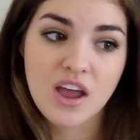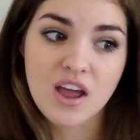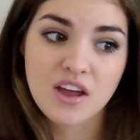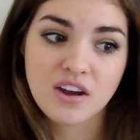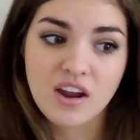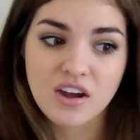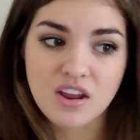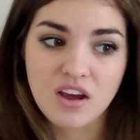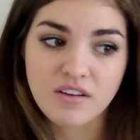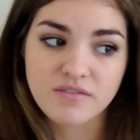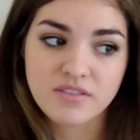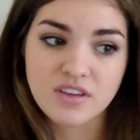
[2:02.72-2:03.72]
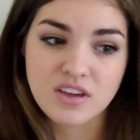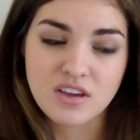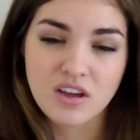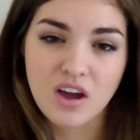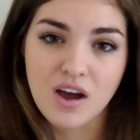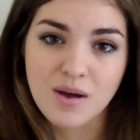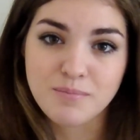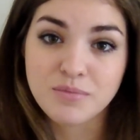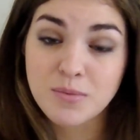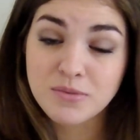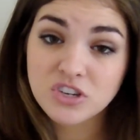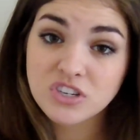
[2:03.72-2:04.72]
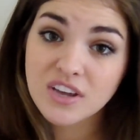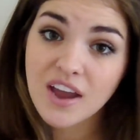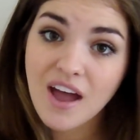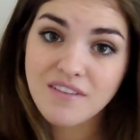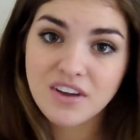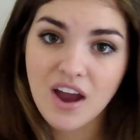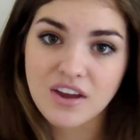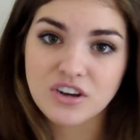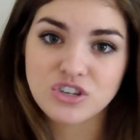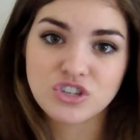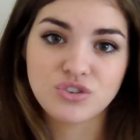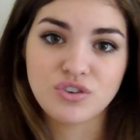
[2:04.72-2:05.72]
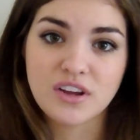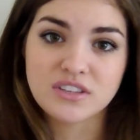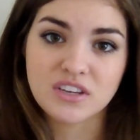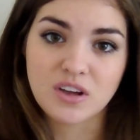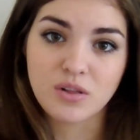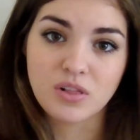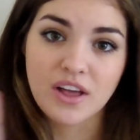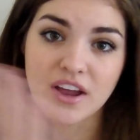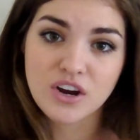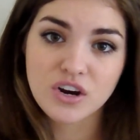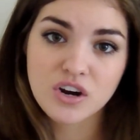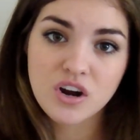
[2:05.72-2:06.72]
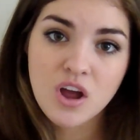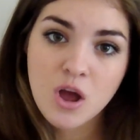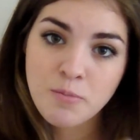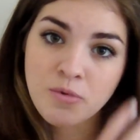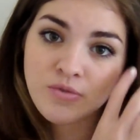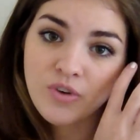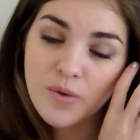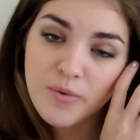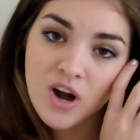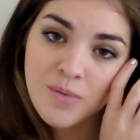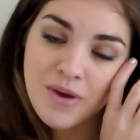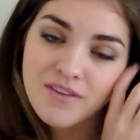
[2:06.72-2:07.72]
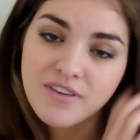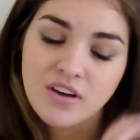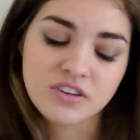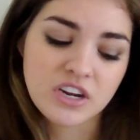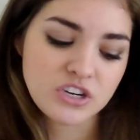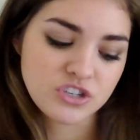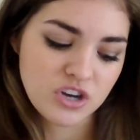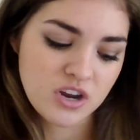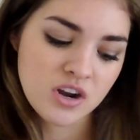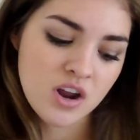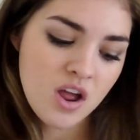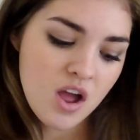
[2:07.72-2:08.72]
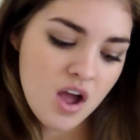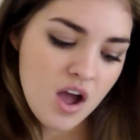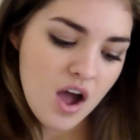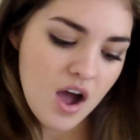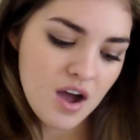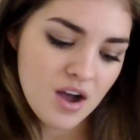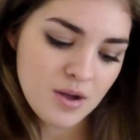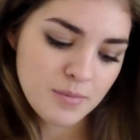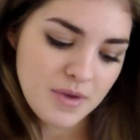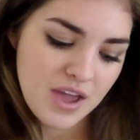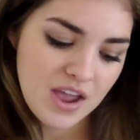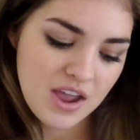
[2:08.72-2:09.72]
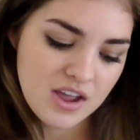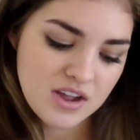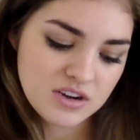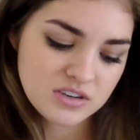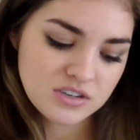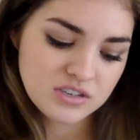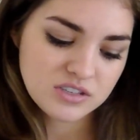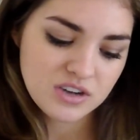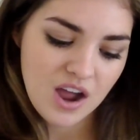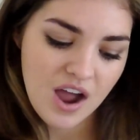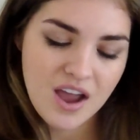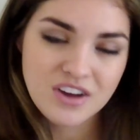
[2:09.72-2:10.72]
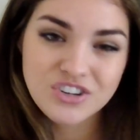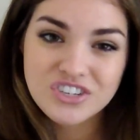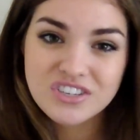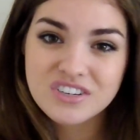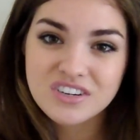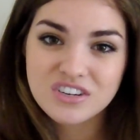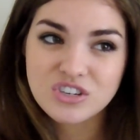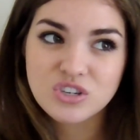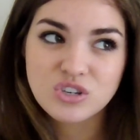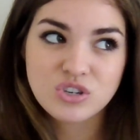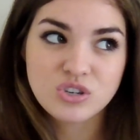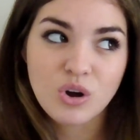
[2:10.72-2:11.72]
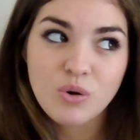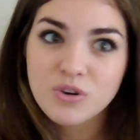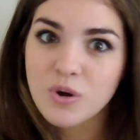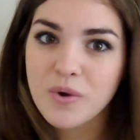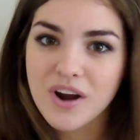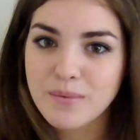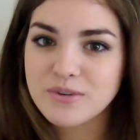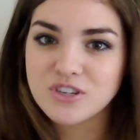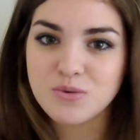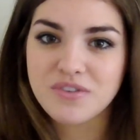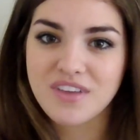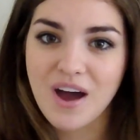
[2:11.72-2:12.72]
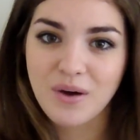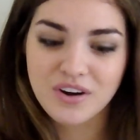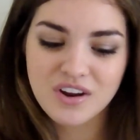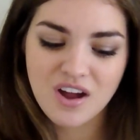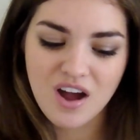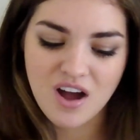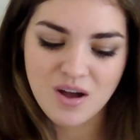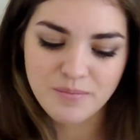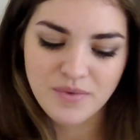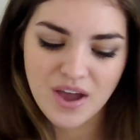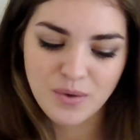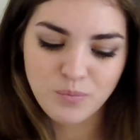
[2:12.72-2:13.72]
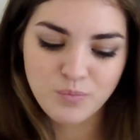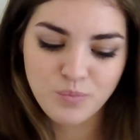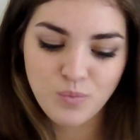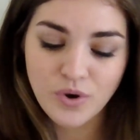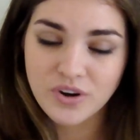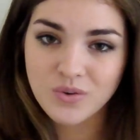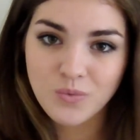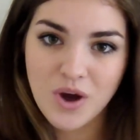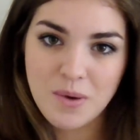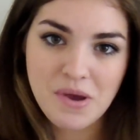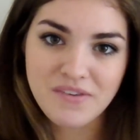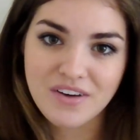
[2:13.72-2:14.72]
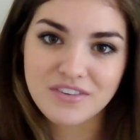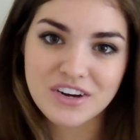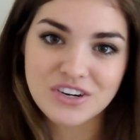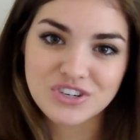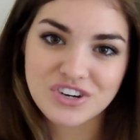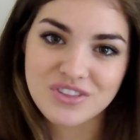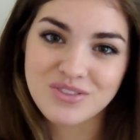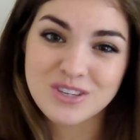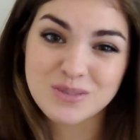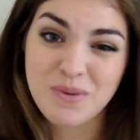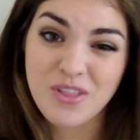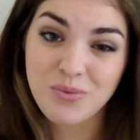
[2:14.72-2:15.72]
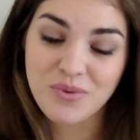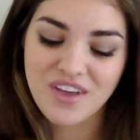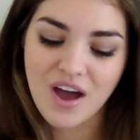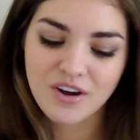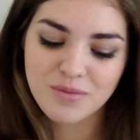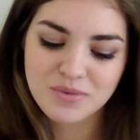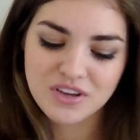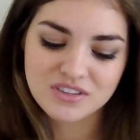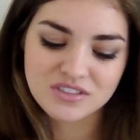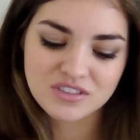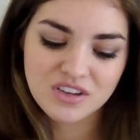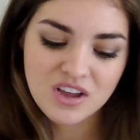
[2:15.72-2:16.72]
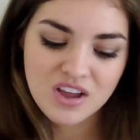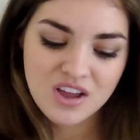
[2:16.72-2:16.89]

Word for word: and any of the um, blemishes I have. It kind of just creates like a layer before I put on my foundation. Um, and I just don't know what I would do without it. Um, I wouldn't wear my foundation this month without it because